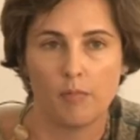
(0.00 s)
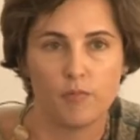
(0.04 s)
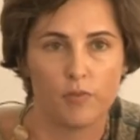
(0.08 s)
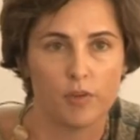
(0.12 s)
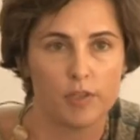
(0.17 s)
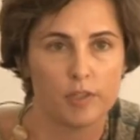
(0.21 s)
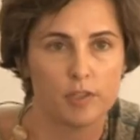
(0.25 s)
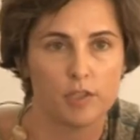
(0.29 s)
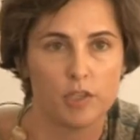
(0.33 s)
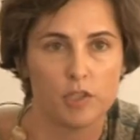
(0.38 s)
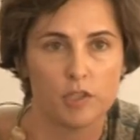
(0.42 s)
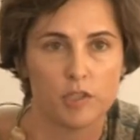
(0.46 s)
for
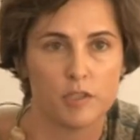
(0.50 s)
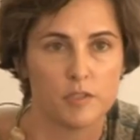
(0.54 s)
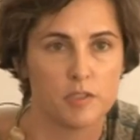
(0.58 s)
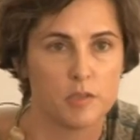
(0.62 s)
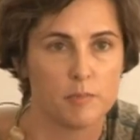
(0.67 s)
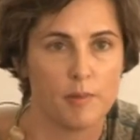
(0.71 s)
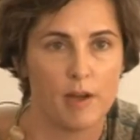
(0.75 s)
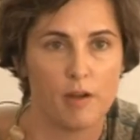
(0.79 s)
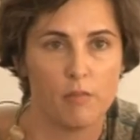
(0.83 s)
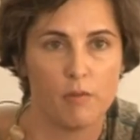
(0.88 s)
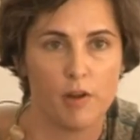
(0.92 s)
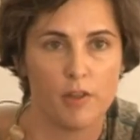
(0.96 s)
decisions
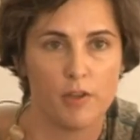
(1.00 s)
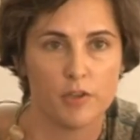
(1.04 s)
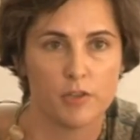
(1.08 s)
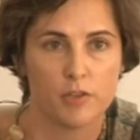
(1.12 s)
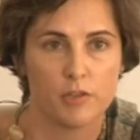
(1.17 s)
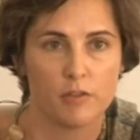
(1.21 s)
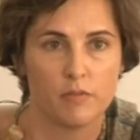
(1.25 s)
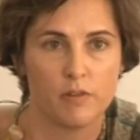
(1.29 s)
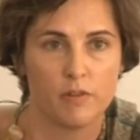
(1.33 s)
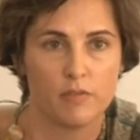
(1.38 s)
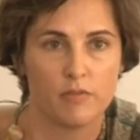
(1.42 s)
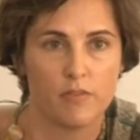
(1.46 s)
about whether
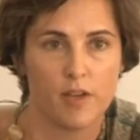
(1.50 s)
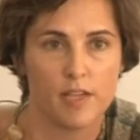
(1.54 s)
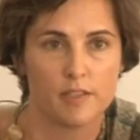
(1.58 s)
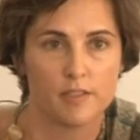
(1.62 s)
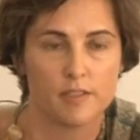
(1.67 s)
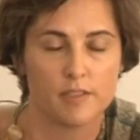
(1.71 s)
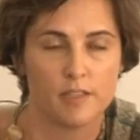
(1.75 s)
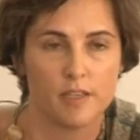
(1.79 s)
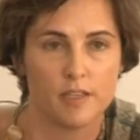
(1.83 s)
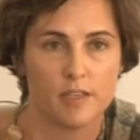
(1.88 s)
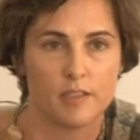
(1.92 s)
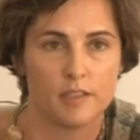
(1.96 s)
to
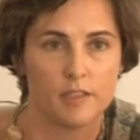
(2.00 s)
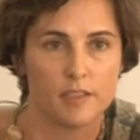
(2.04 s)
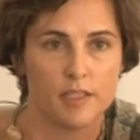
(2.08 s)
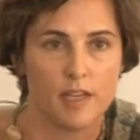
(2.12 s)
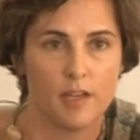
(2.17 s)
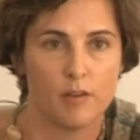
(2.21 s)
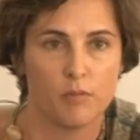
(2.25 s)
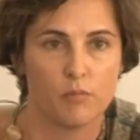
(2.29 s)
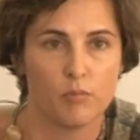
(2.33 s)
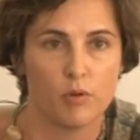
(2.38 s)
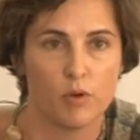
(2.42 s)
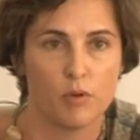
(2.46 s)
invest in,
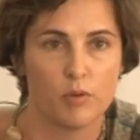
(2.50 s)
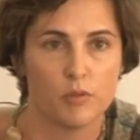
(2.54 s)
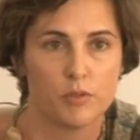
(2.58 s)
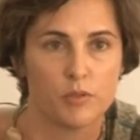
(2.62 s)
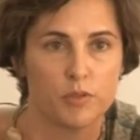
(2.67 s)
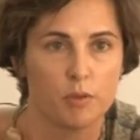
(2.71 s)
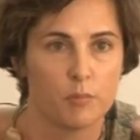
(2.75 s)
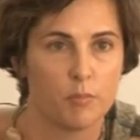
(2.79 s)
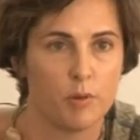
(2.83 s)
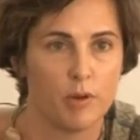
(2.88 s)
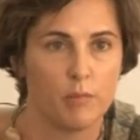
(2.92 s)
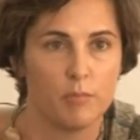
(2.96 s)
say,
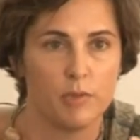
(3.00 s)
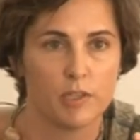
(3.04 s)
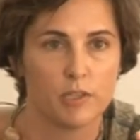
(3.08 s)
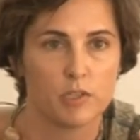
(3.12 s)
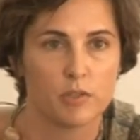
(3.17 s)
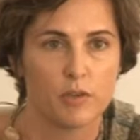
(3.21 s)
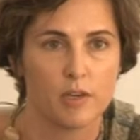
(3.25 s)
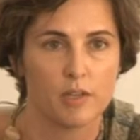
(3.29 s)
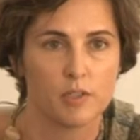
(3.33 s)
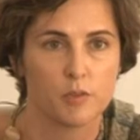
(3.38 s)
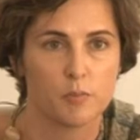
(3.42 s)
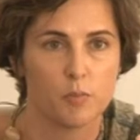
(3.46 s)
roads or public
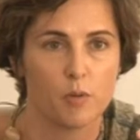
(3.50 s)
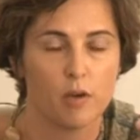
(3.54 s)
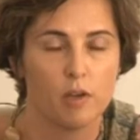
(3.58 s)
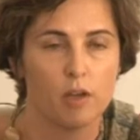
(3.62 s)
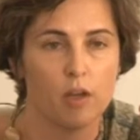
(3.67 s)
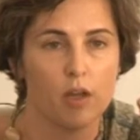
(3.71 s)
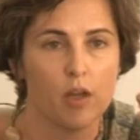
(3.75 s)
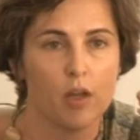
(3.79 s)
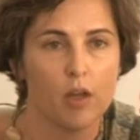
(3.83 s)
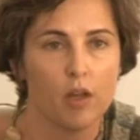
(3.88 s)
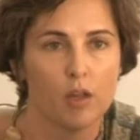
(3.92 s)
transport?